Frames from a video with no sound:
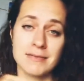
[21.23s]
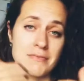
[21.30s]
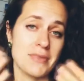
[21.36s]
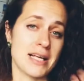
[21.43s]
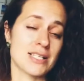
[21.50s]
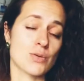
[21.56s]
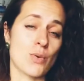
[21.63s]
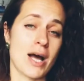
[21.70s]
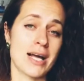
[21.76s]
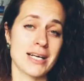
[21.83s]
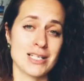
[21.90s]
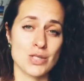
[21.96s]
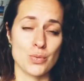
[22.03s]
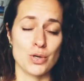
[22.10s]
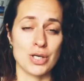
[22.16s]
That's why
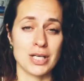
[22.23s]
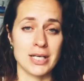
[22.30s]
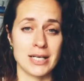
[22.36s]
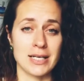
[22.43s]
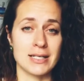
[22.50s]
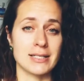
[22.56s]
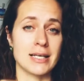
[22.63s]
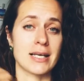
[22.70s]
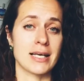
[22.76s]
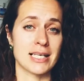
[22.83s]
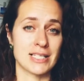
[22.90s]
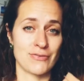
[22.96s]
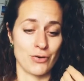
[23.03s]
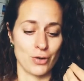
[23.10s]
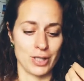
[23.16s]
it's working as an
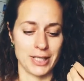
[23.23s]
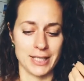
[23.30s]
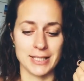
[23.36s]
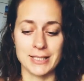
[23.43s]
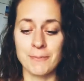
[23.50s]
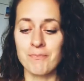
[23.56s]
exfoliant.